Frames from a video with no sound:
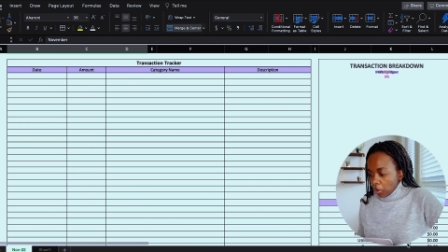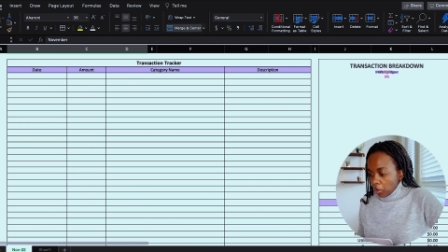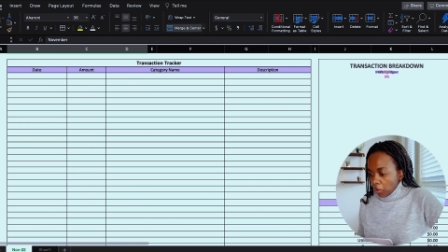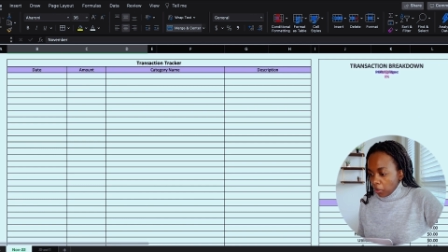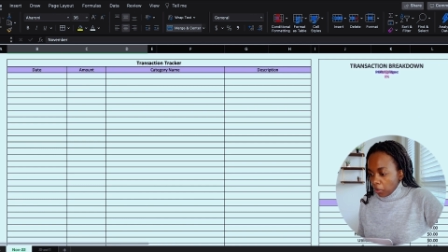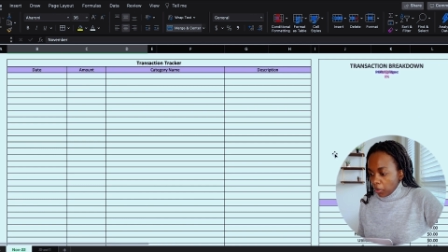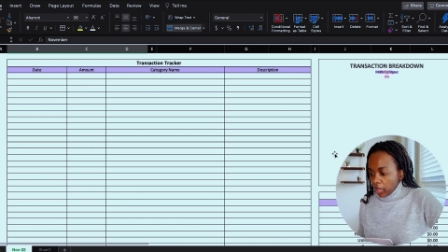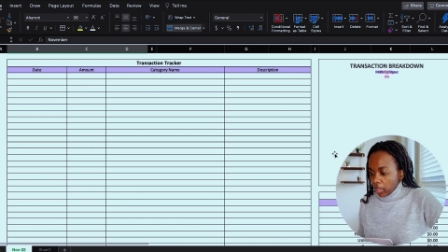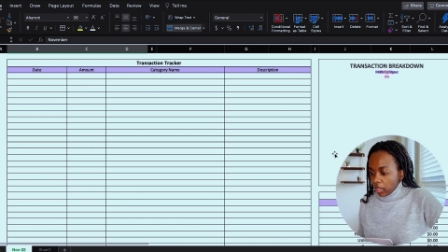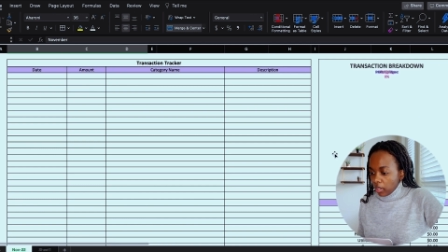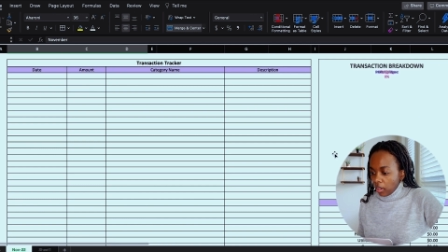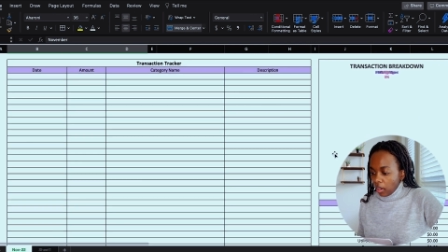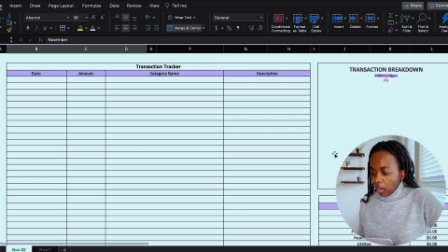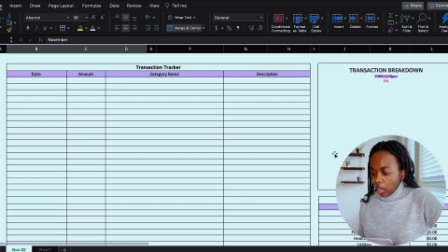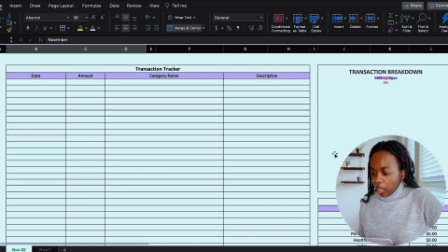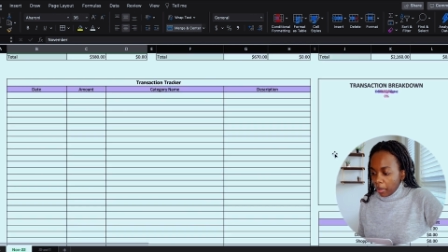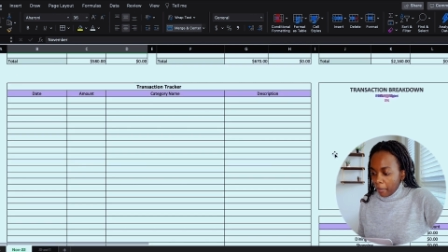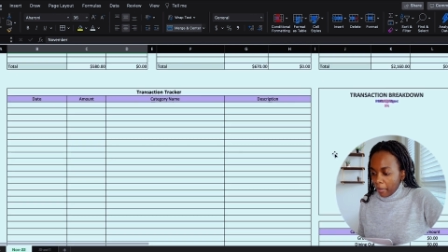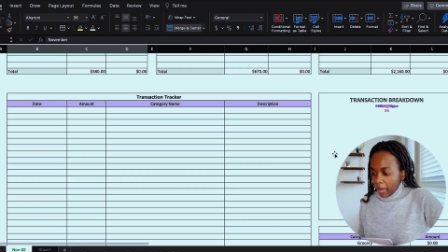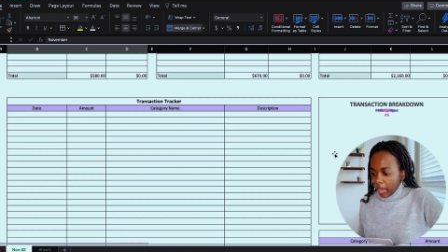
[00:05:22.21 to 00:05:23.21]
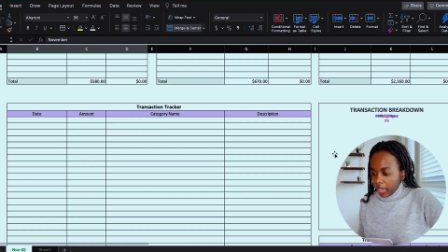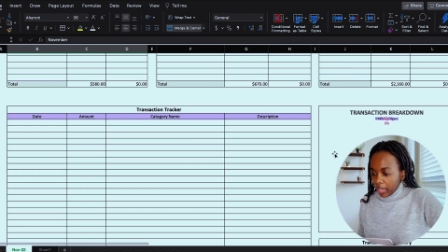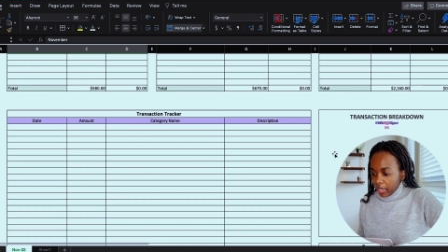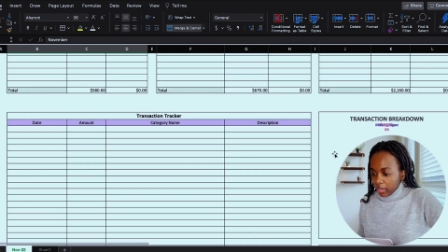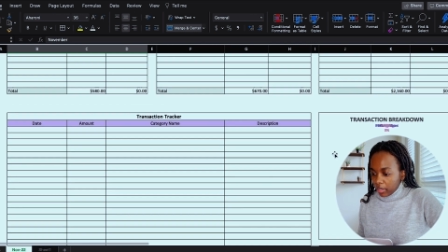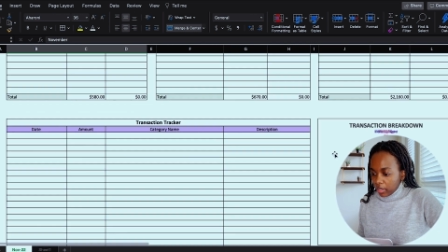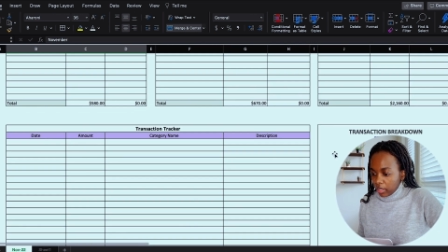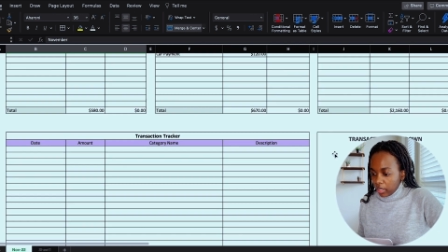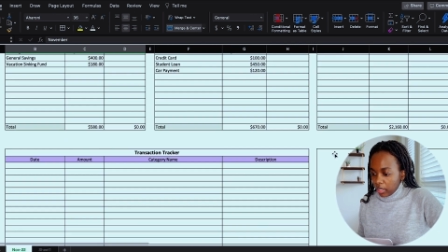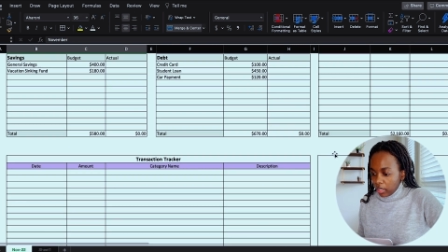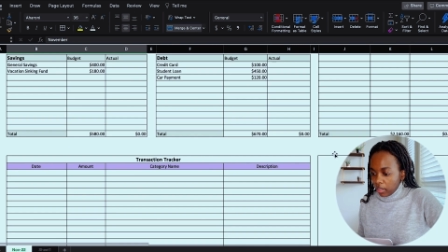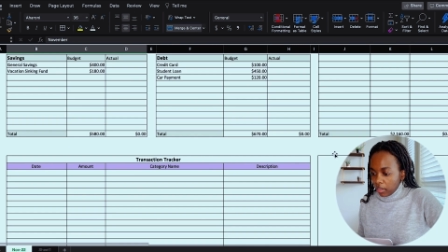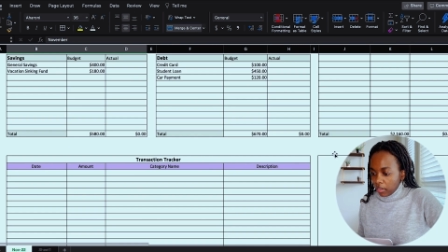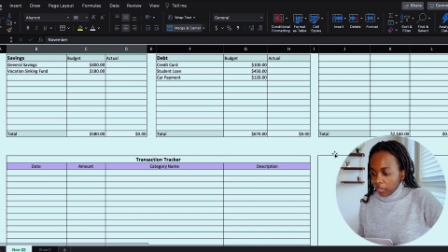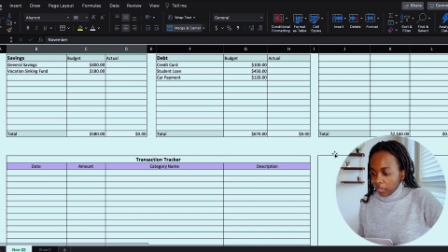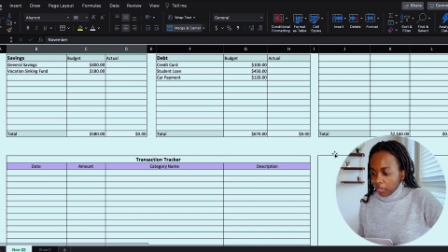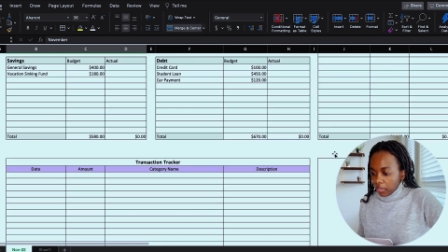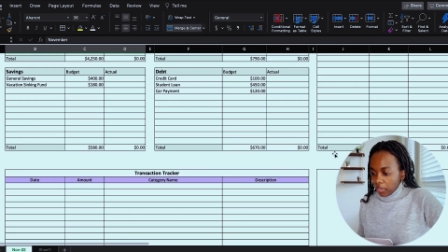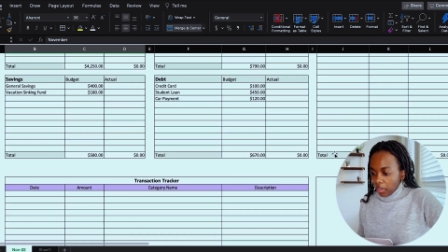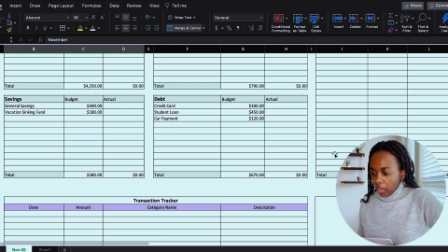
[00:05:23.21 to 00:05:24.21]
will
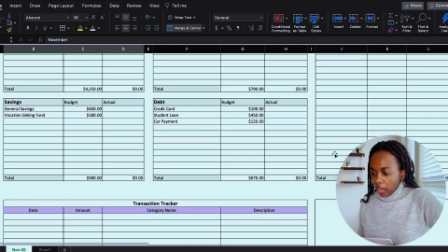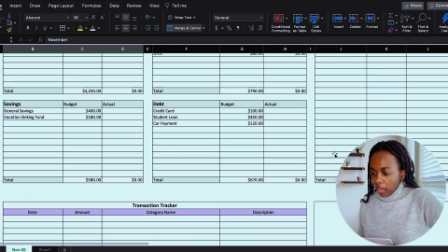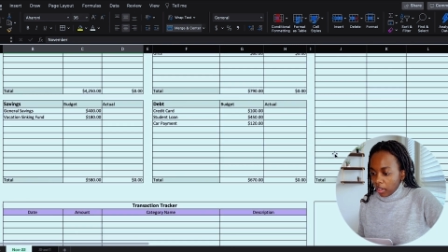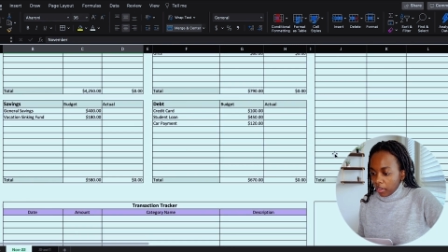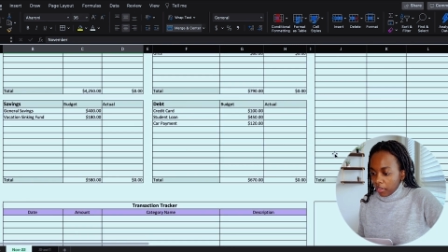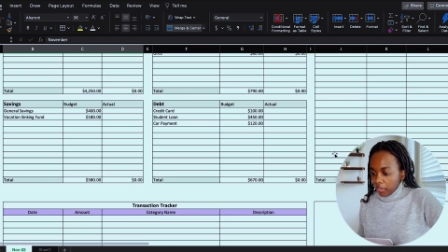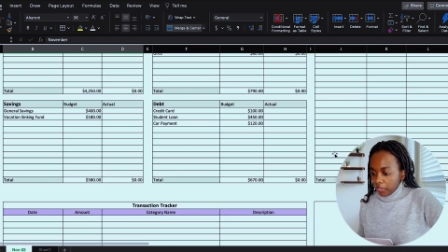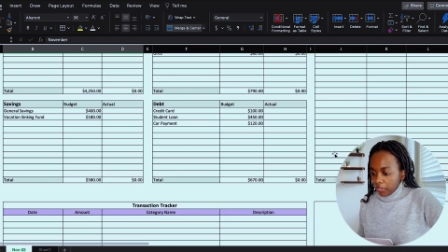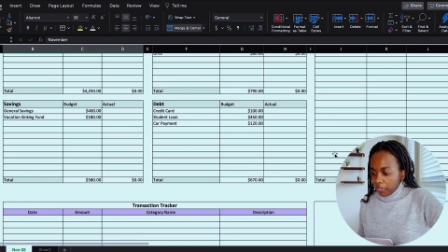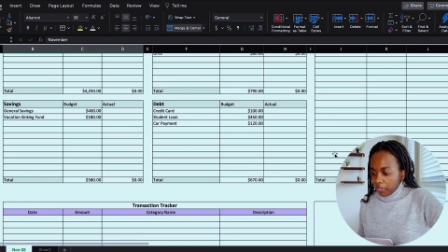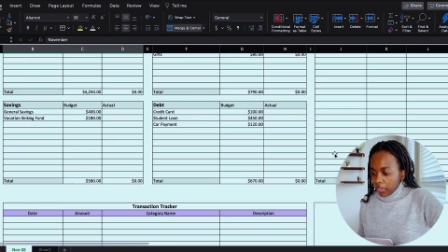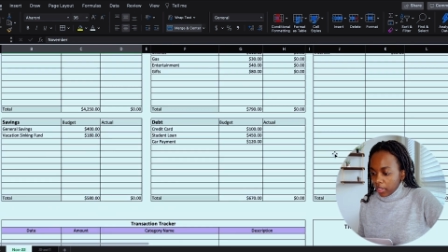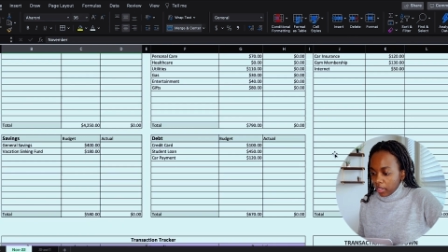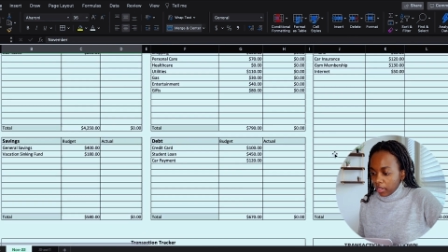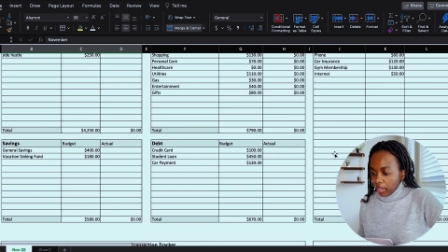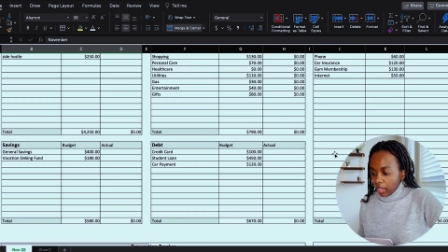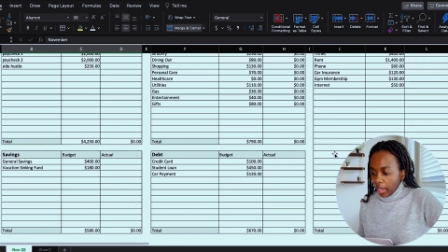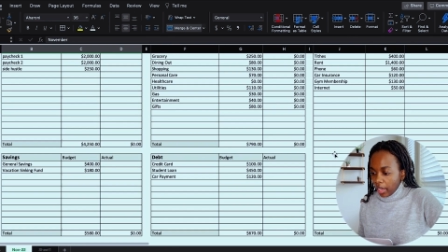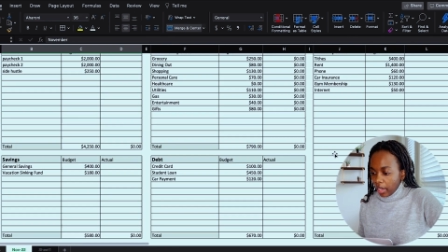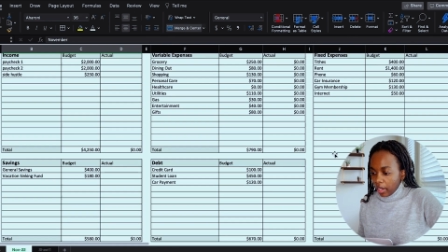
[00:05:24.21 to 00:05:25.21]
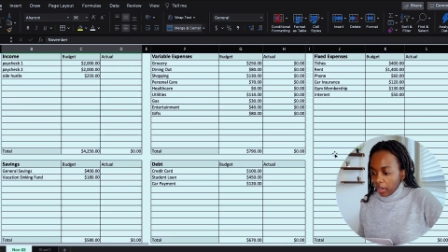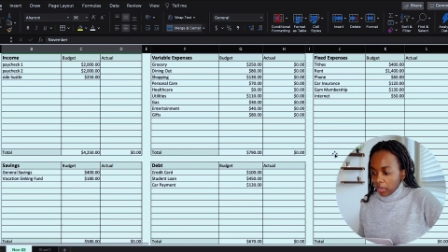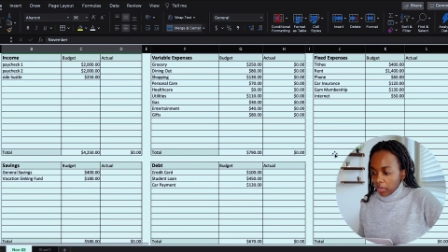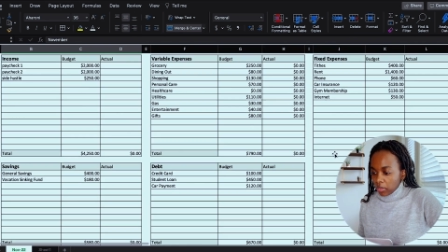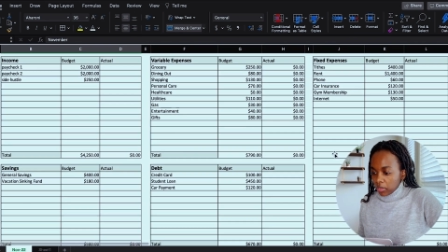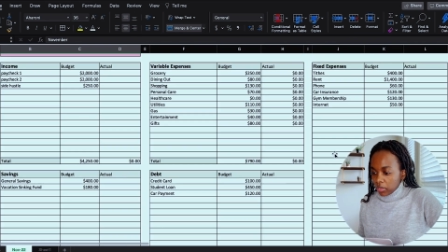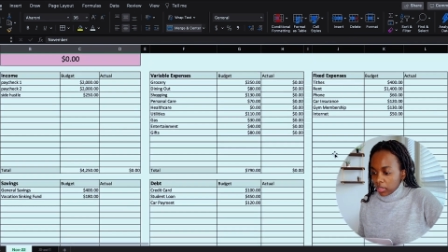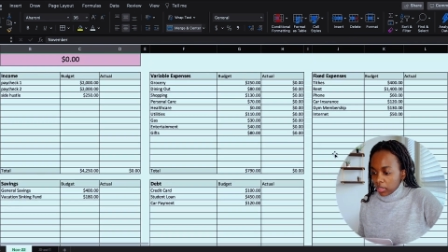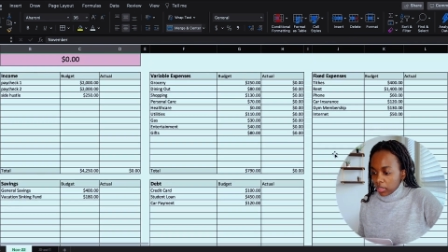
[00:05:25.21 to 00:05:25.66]
automatically fill out